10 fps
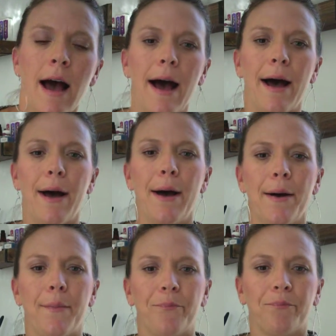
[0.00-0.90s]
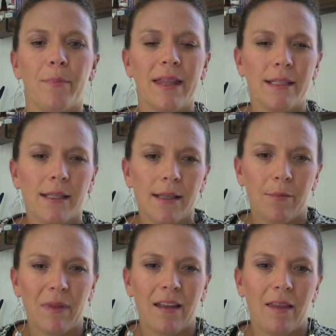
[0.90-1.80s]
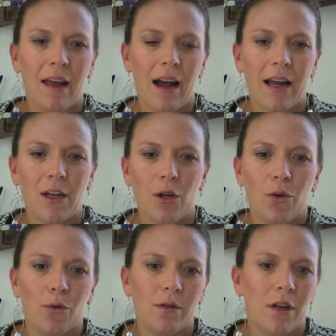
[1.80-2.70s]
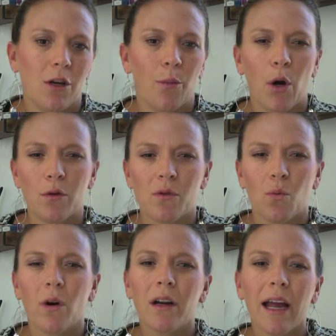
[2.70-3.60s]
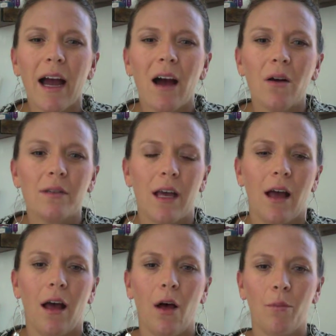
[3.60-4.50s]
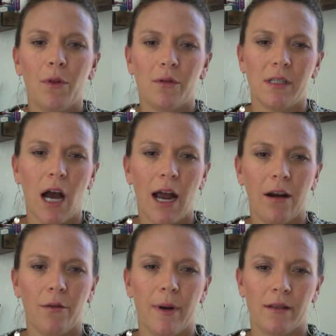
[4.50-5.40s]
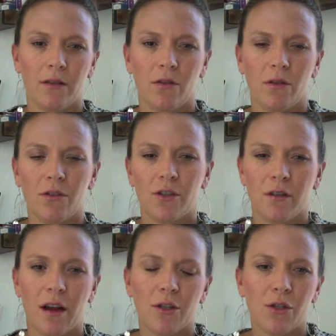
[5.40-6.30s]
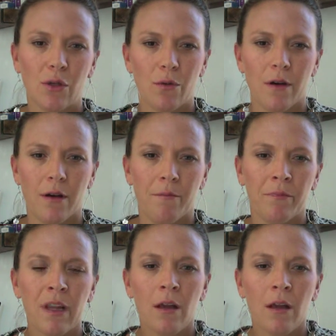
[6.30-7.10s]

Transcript: Um, but this is something that I use, you know, post workout to help those tired muscles just kind of soothe them.